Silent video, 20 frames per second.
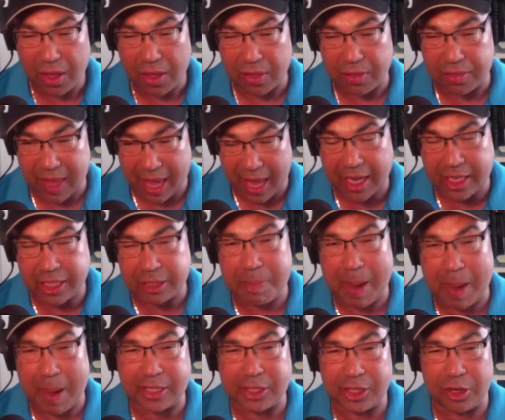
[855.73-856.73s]
they
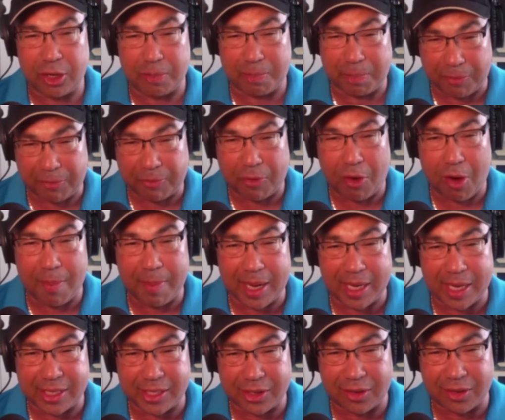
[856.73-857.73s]
expect you to perform at a
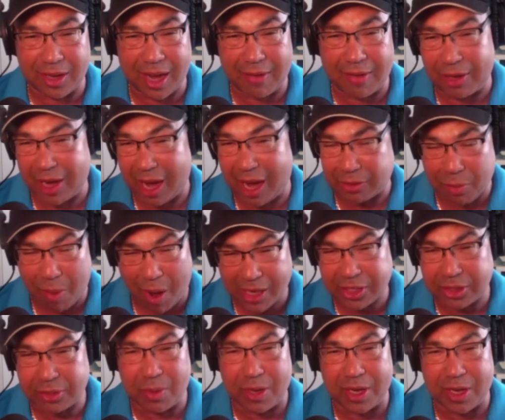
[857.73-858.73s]
certain level. And I was
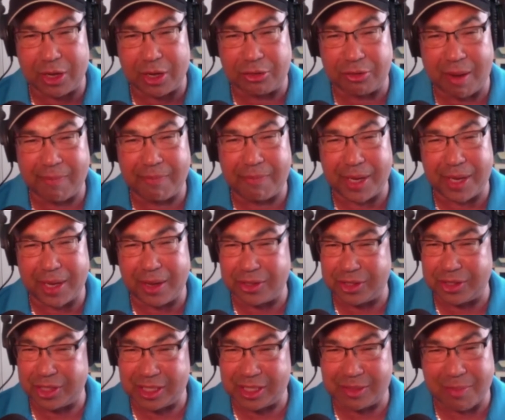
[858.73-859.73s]
watching one of your drum videos
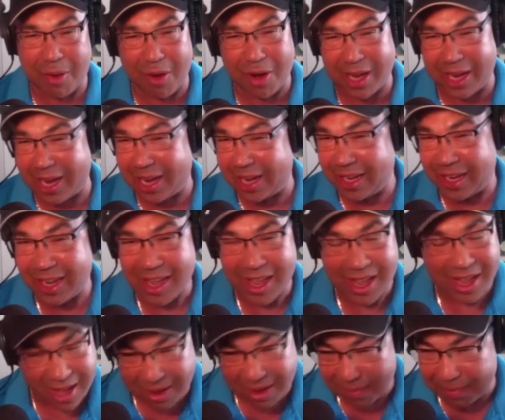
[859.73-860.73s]
this morning, and
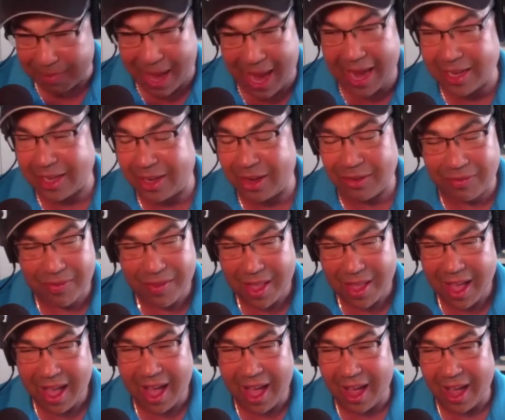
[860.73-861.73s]
man,
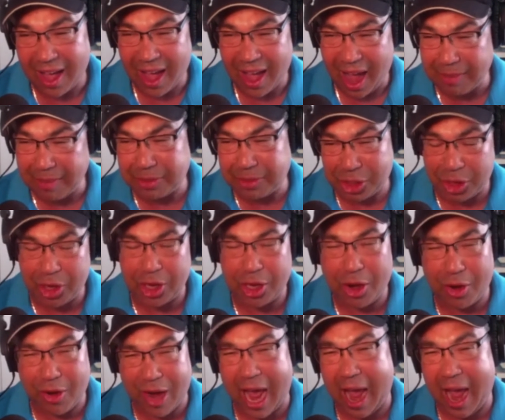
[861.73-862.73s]
I'm sure you
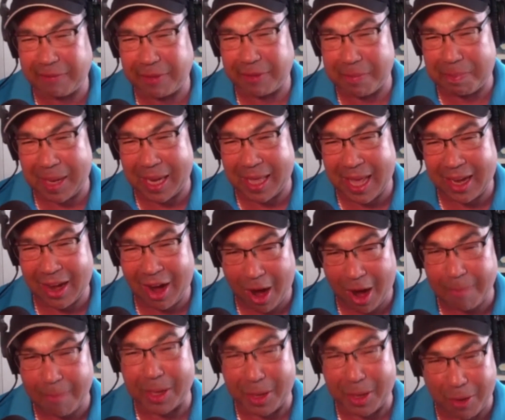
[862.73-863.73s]
don't have to play that
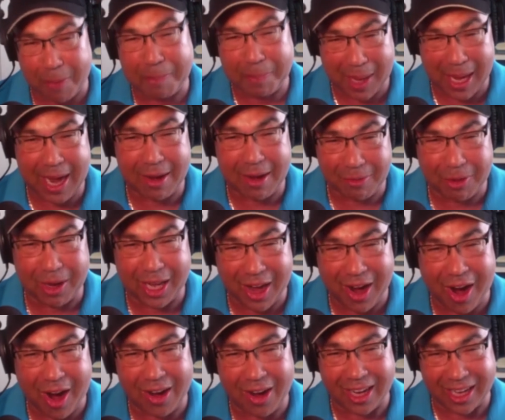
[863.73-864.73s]
hard, but you were playing really
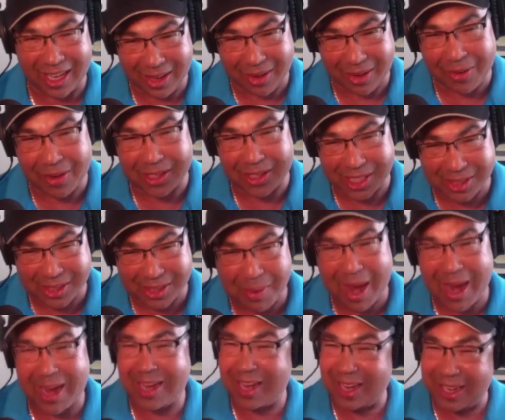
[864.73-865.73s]
hard. Like you were
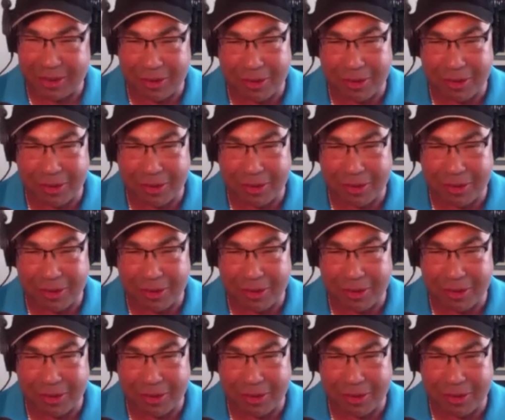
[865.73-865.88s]
sweating and you're